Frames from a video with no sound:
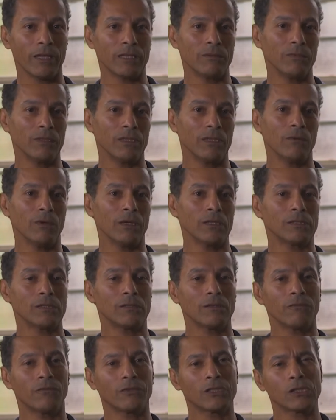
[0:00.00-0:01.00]
I mean, it
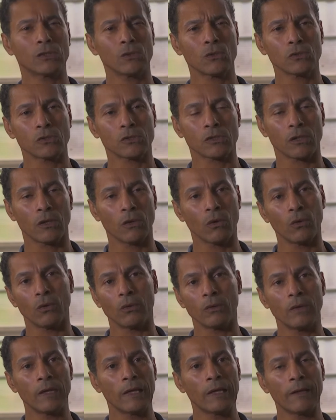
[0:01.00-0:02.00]
was so
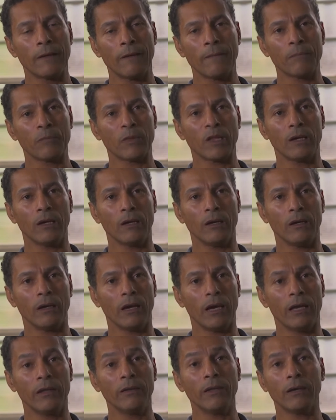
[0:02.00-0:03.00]
slow,
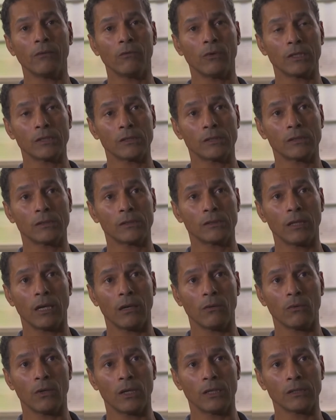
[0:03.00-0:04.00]
and I was
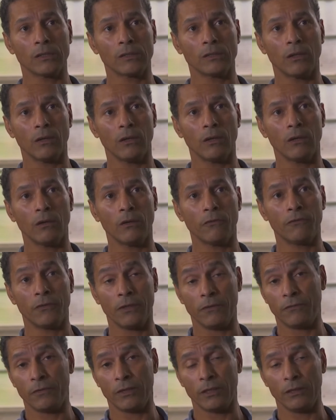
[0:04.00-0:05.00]

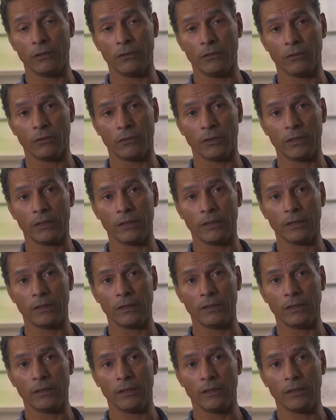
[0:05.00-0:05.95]
15 already,